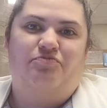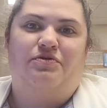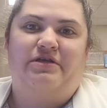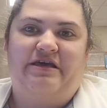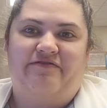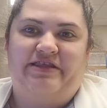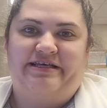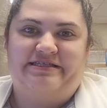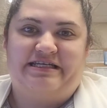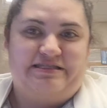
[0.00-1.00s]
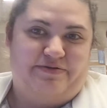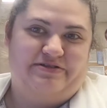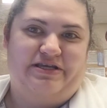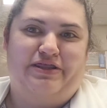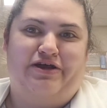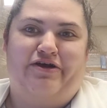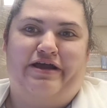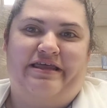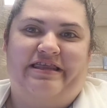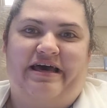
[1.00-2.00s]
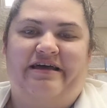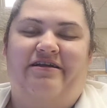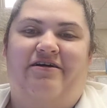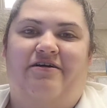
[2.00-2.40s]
believe this conspiracy theory that